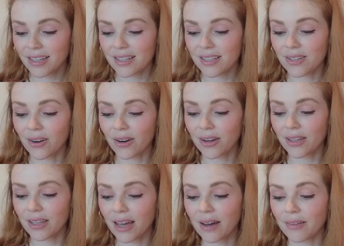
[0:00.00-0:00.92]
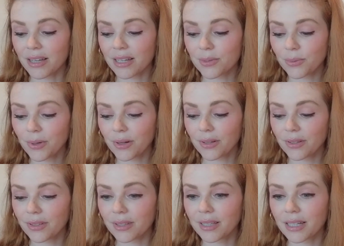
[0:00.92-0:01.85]
So yeah, that's what
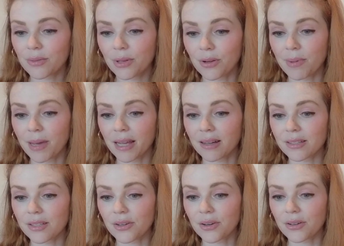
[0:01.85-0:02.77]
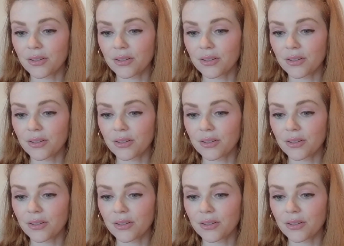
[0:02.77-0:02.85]
that's what you're being asked to do.